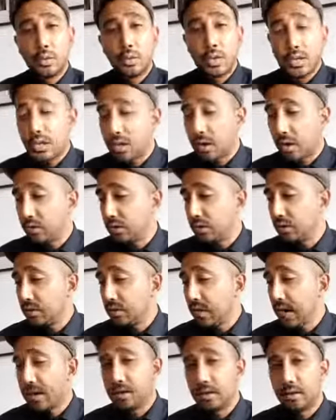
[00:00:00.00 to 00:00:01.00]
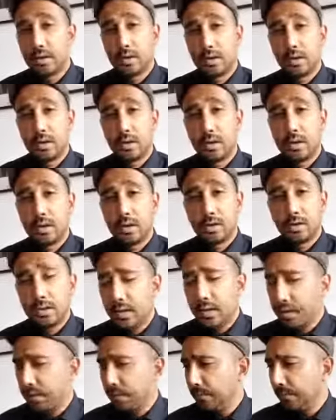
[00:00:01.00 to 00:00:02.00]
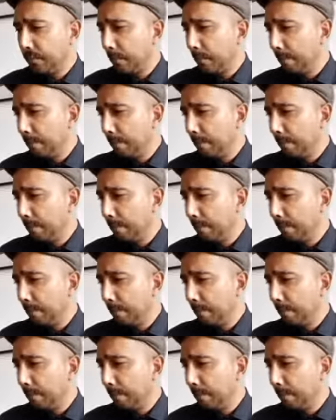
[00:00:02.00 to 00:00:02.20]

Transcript: 20,000 Rand? Nick?